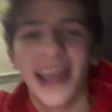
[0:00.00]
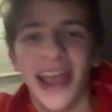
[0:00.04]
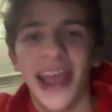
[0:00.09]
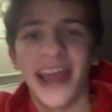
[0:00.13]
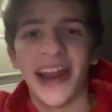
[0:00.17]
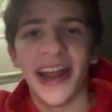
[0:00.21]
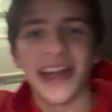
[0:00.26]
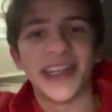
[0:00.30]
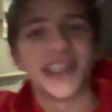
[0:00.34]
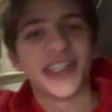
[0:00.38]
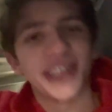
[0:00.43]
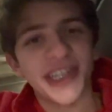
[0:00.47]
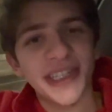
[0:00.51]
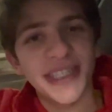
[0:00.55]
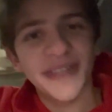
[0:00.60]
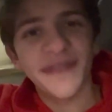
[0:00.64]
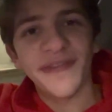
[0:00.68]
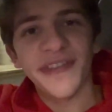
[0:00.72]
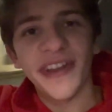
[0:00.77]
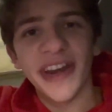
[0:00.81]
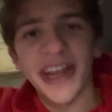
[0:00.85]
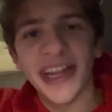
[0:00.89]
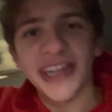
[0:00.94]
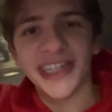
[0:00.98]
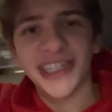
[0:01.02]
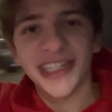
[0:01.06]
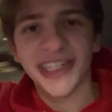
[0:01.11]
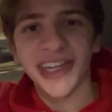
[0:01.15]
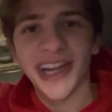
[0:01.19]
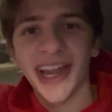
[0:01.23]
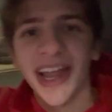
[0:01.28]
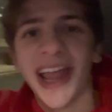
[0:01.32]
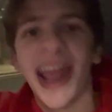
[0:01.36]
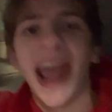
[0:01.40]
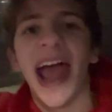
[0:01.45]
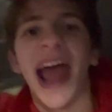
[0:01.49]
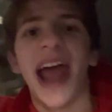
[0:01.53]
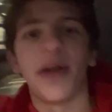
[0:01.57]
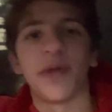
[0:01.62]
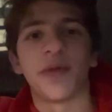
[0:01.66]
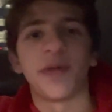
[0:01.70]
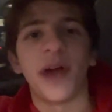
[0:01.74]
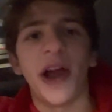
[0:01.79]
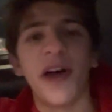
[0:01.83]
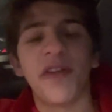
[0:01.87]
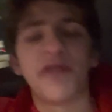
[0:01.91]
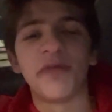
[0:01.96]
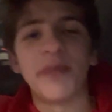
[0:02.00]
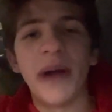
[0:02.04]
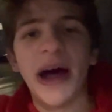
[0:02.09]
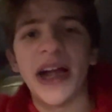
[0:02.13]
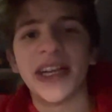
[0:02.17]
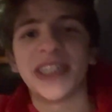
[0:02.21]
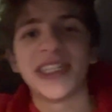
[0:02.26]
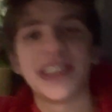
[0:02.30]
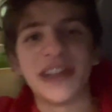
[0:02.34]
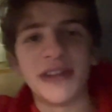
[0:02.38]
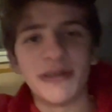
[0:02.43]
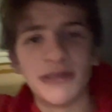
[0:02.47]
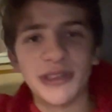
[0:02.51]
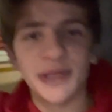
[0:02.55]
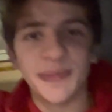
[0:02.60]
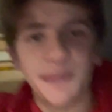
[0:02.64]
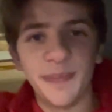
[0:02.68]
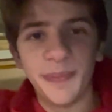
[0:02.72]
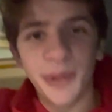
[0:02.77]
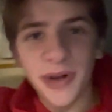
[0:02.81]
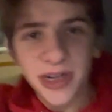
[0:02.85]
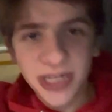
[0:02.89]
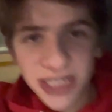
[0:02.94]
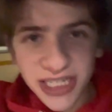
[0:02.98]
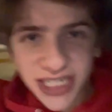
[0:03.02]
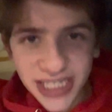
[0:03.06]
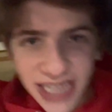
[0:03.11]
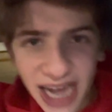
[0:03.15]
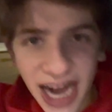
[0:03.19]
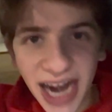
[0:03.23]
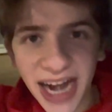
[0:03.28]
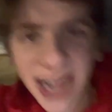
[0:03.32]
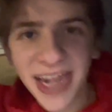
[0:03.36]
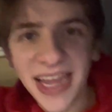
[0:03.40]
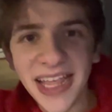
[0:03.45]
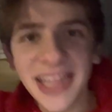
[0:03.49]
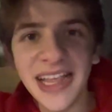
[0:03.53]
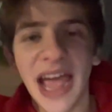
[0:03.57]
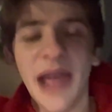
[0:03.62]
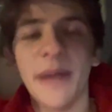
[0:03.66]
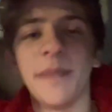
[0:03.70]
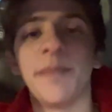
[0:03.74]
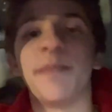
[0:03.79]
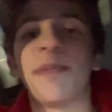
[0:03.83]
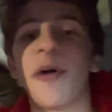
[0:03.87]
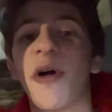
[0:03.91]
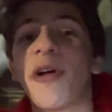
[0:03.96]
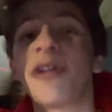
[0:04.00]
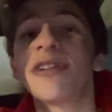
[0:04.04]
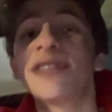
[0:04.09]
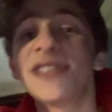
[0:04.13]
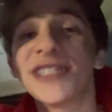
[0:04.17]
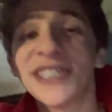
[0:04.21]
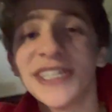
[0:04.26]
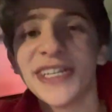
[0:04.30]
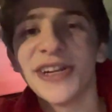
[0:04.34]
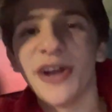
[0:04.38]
and I just finished at Ralph Macchio's book signing at Barnes &